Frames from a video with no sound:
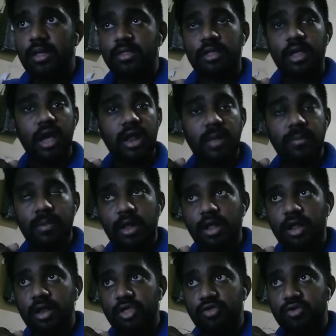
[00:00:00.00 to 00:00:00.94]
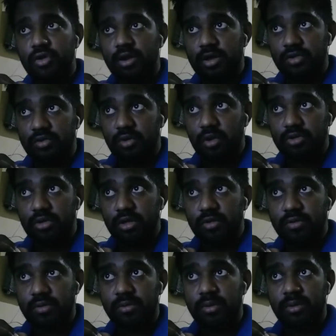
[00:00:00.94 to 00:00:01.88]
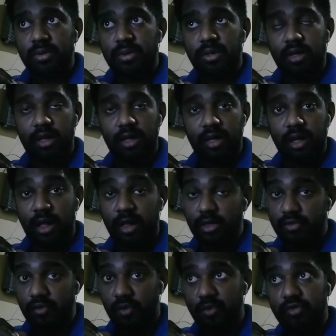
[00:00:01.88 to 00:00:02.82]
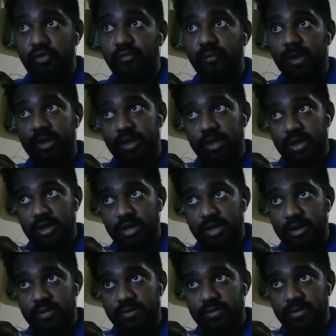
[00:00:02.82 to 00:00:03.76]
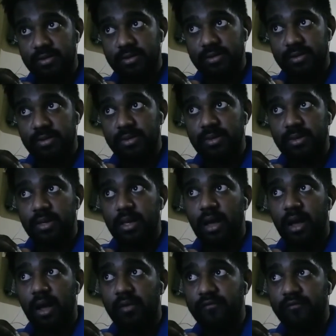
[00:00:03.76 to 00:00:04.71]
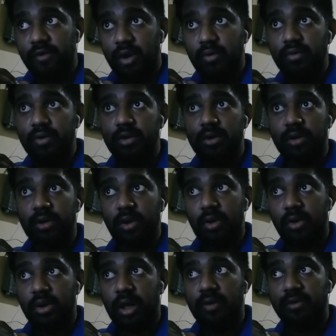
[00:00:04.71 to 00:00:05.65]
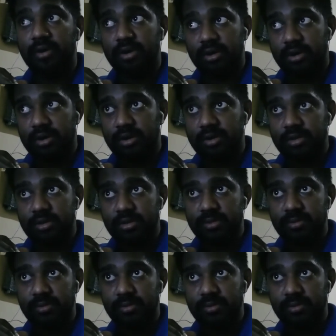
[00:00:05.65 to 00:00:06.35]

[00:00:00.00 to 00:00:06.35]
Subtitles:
There are many natural resources and source of materials are found on our earth